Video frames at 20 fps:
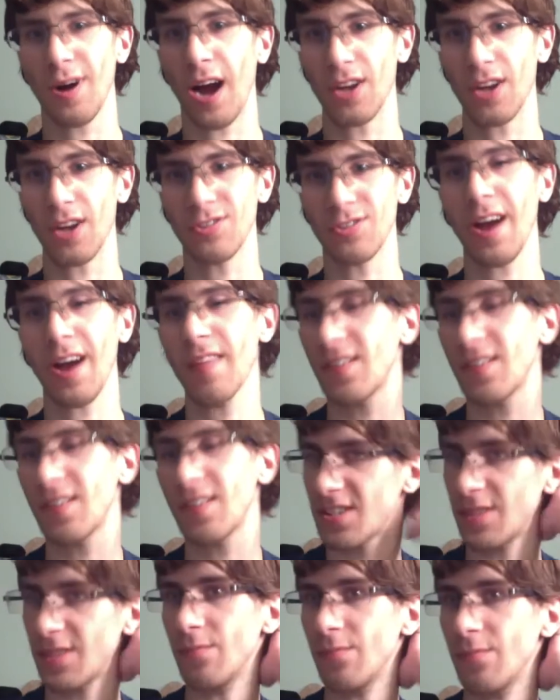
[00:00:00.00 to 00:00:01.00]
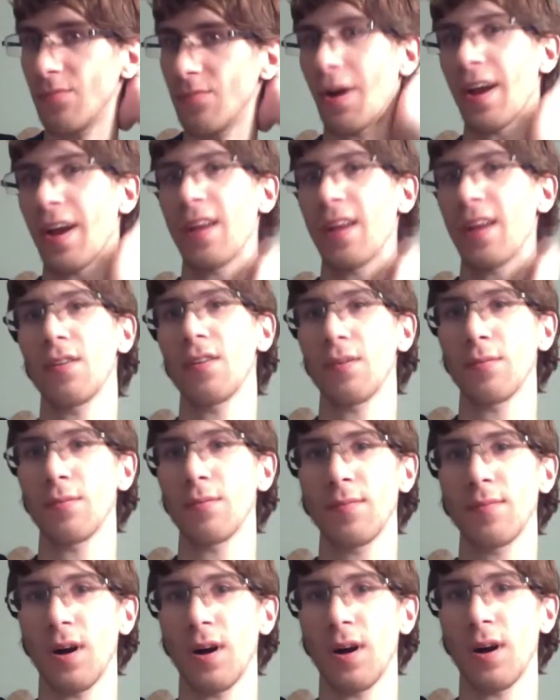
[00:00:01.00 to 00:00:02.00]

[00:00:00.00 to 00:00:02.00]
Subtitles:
I tried this the regular